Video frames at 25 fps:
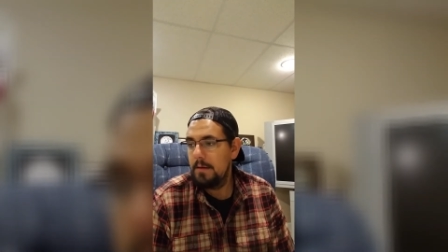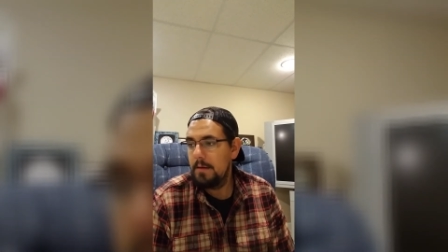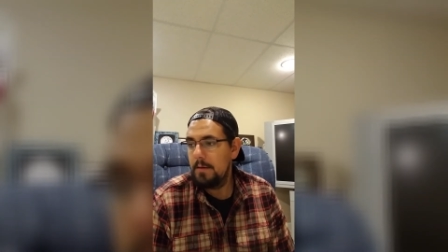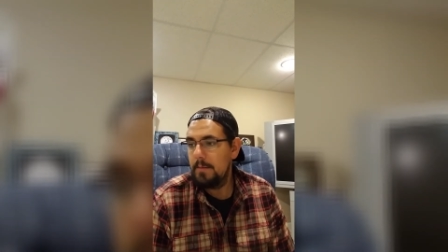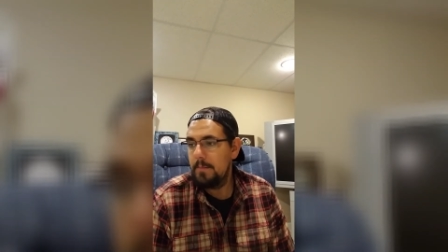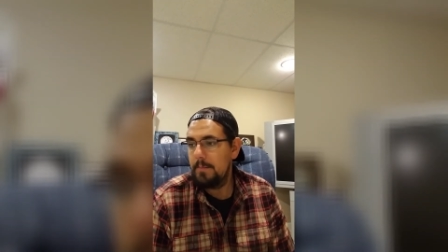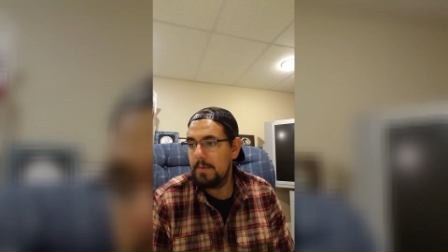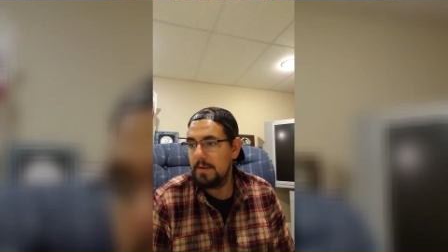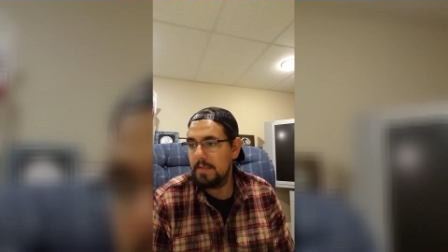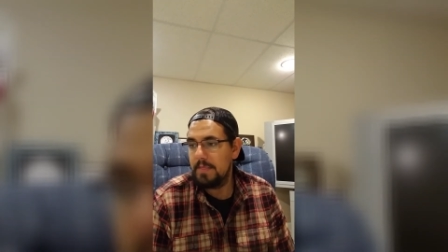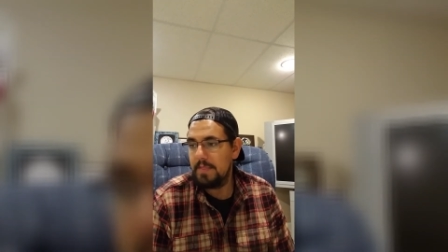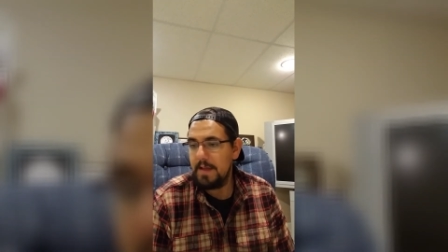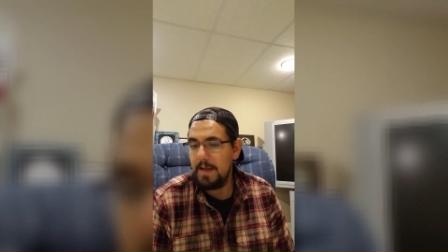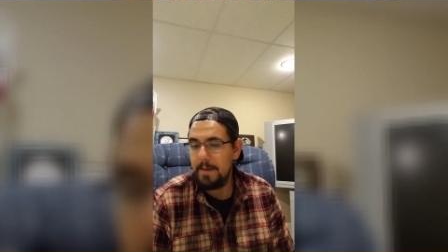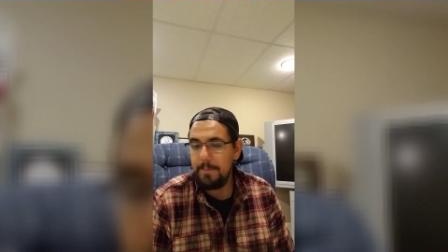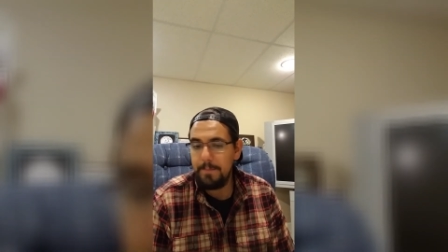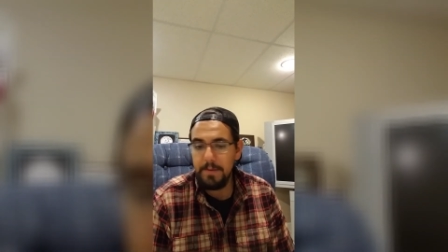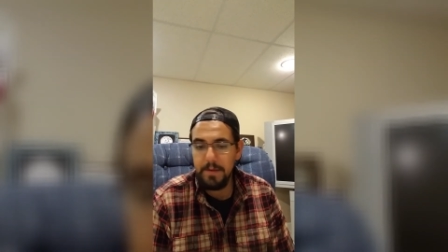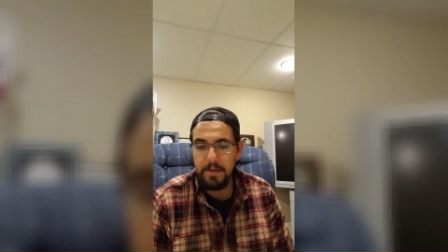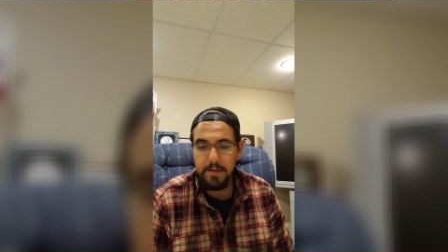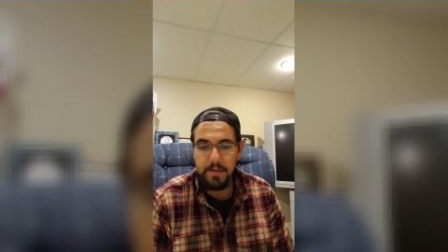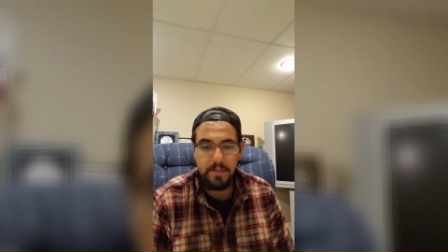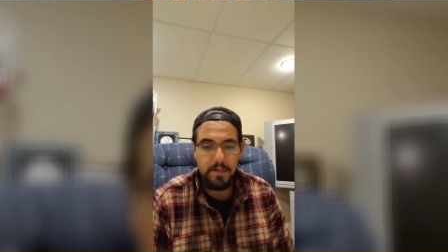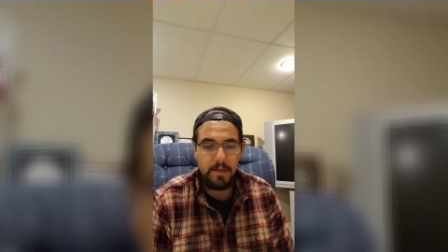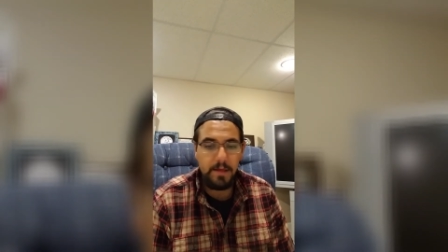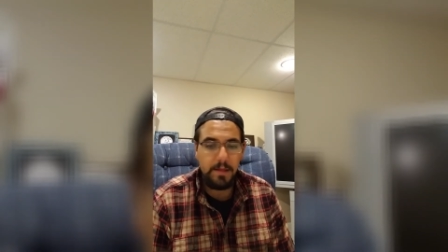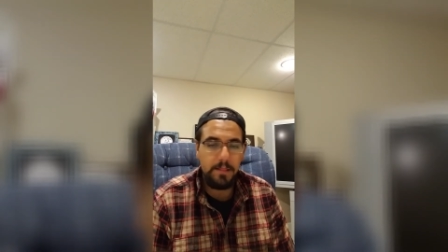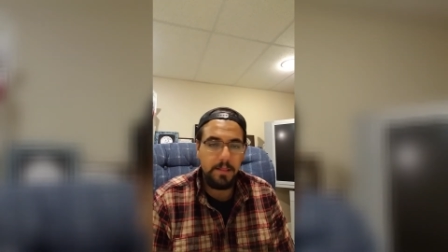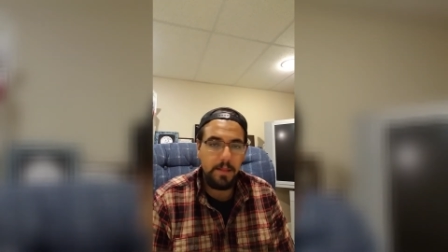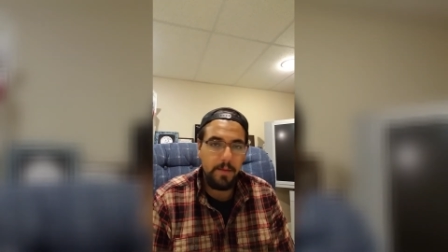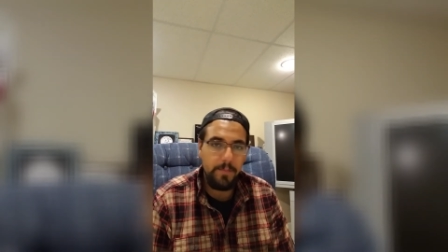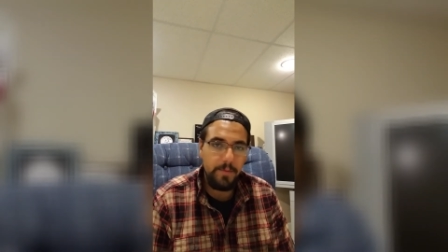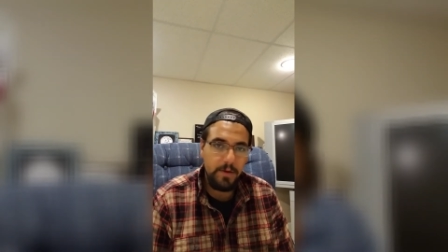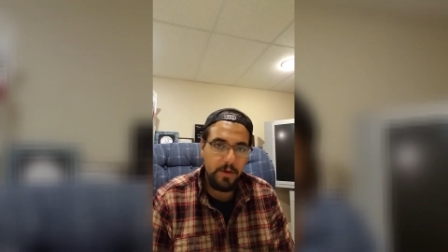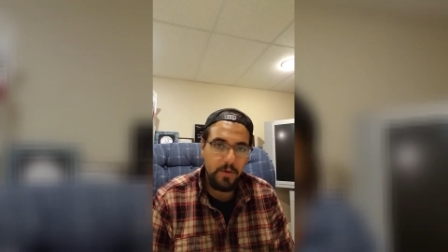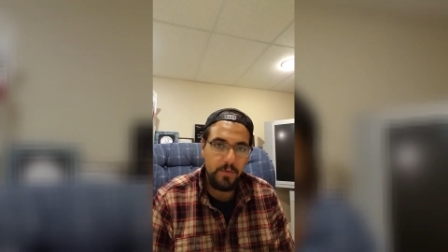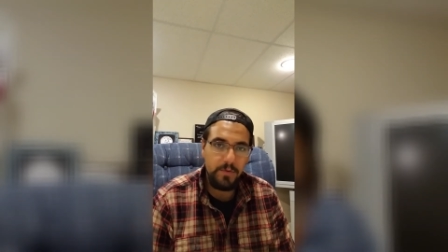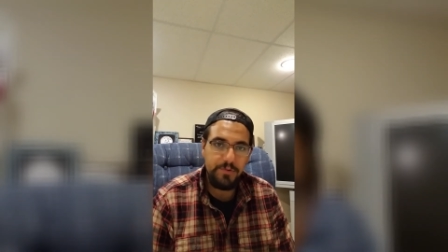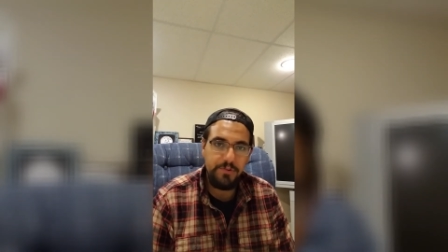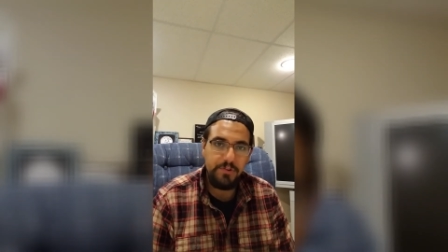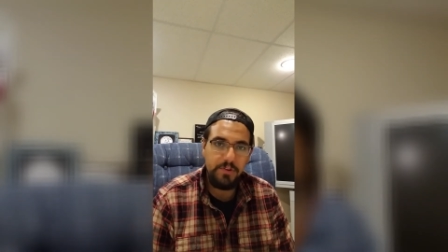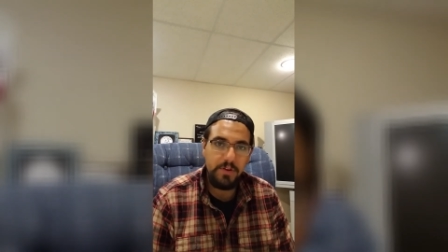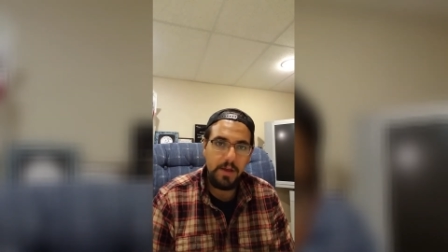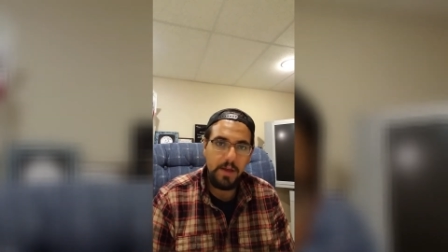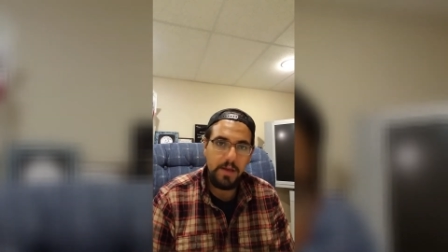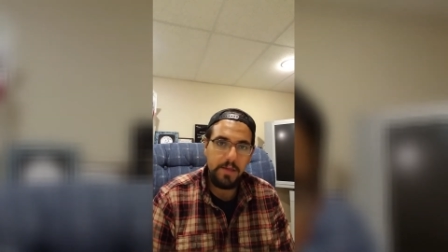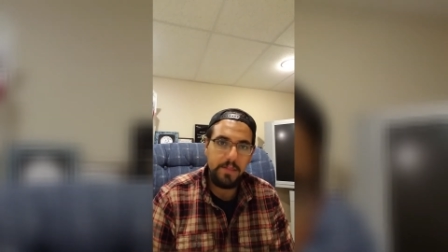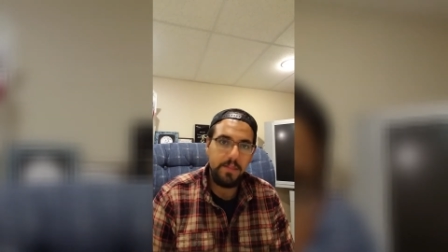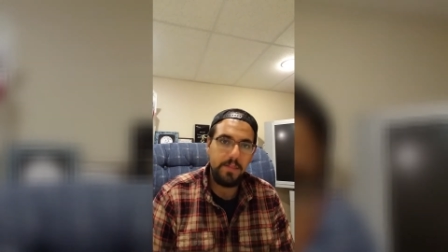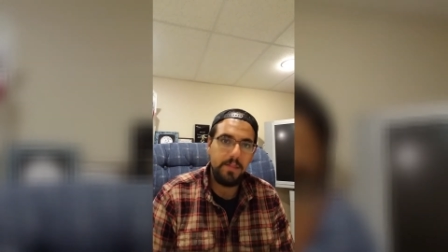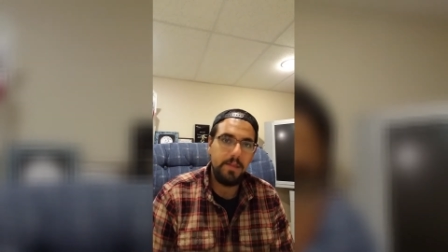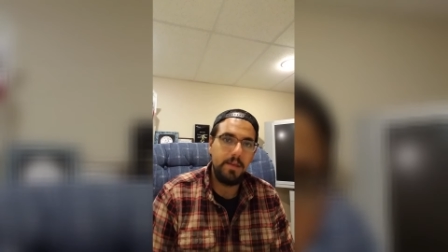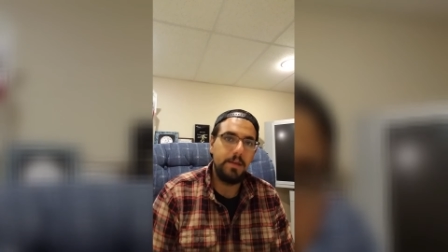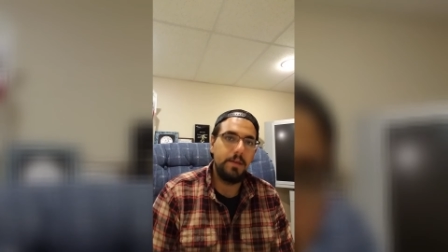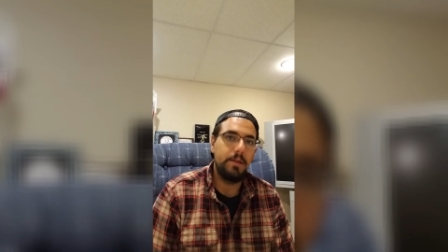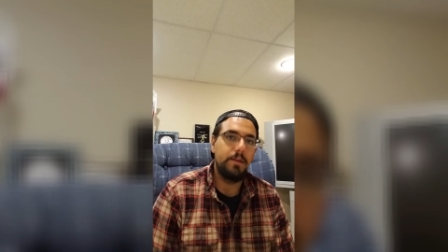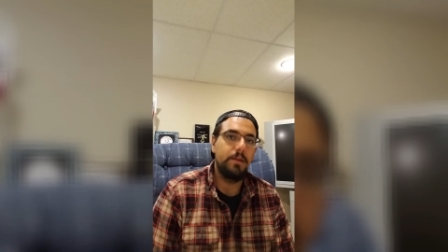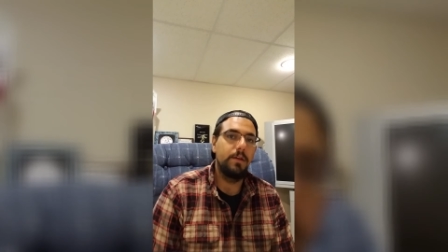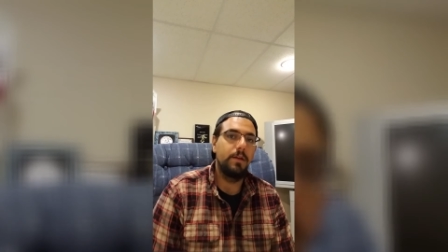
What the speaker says: But that being said, let me know what you guys think.